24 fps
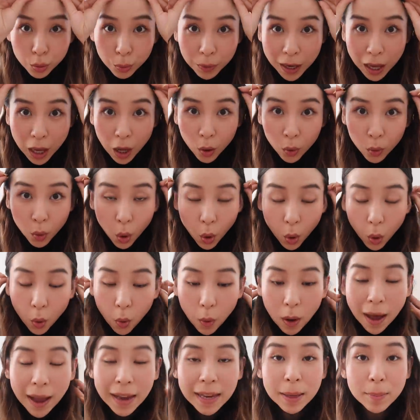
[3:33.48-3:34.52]
So now
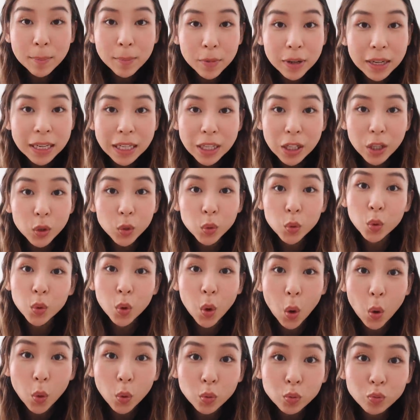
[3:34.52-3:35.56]
I am ready to
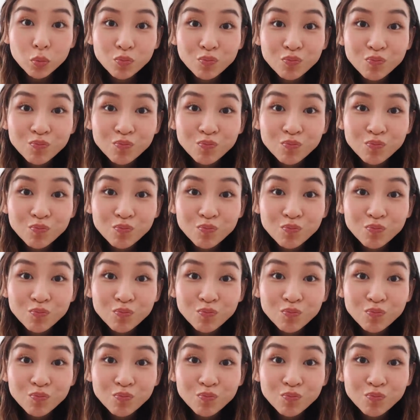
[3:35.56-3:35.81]
go.